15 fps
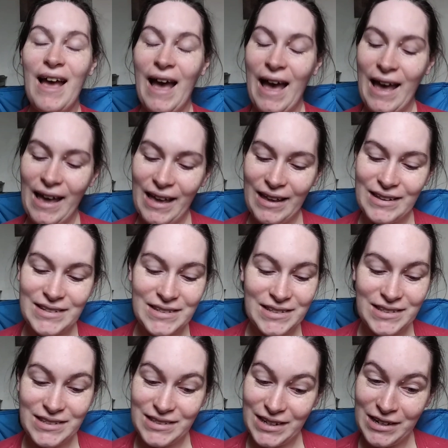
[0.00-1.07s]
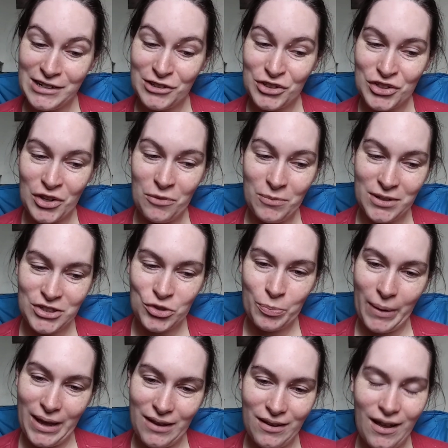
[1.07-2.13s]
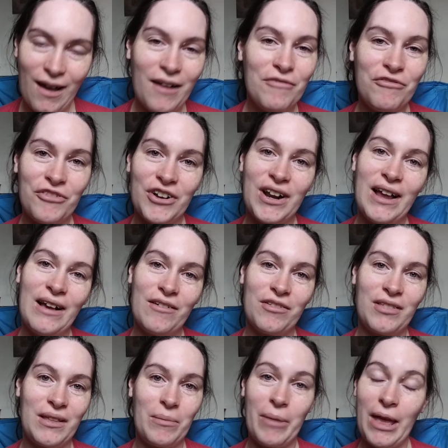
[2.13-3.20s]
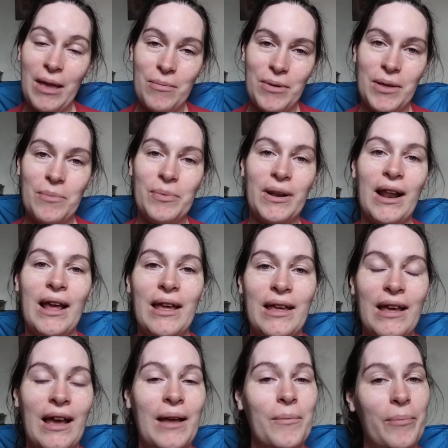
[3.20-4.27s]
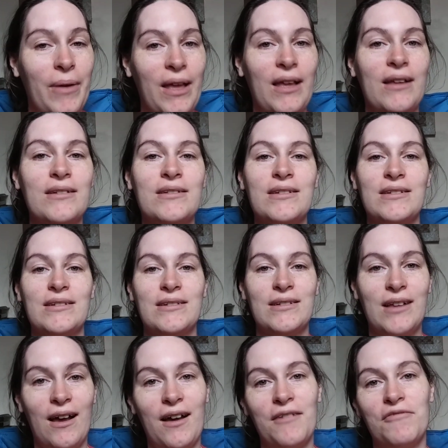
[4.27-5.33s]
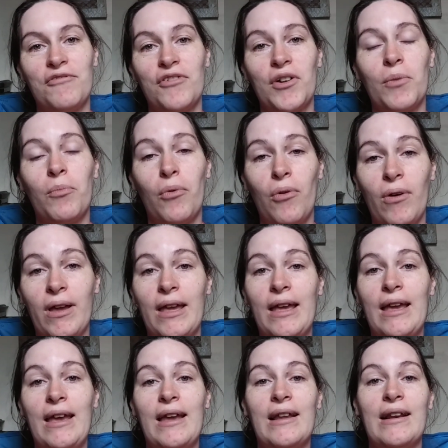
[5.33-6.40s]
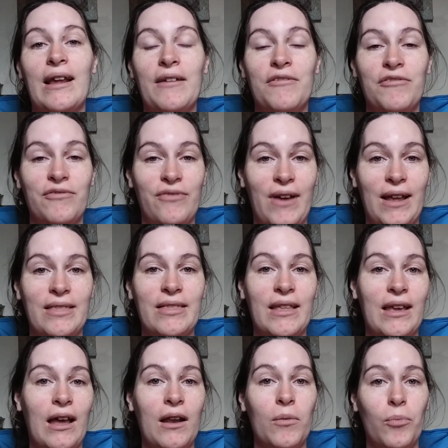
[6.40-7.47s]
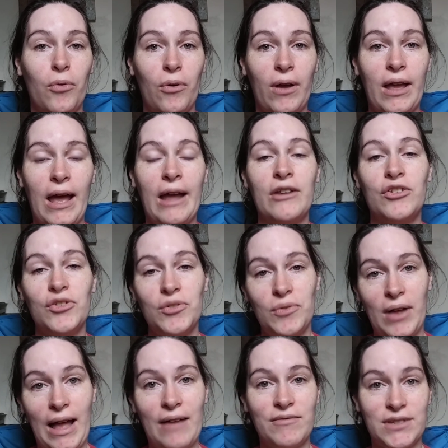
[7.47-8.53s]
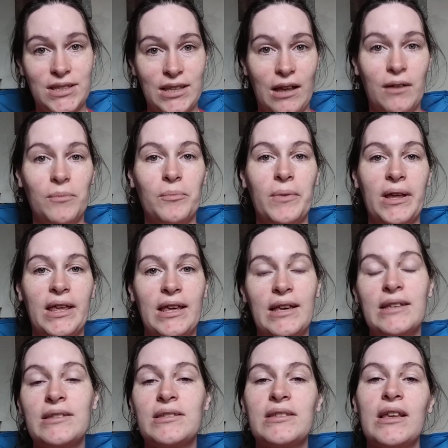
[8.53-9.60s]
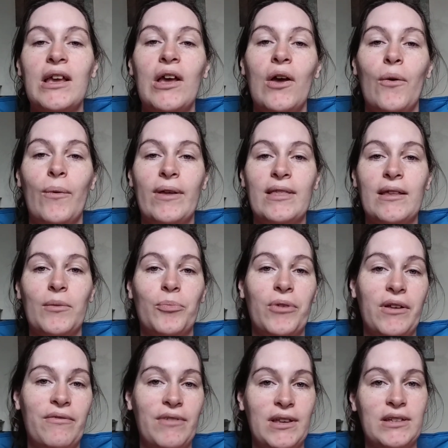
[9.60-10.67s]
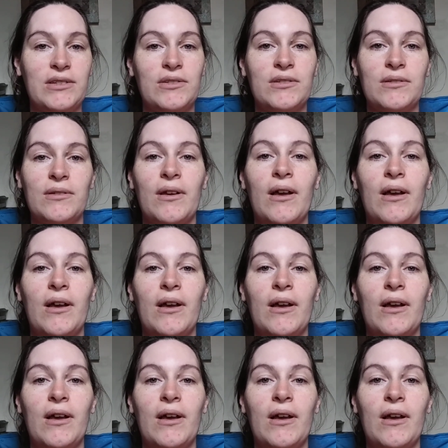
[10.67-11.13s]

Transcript: I didn't so much beg God for a healthy baby, but I begged God for a boy, and I finally got a boy. I do have a son, but he's with a previous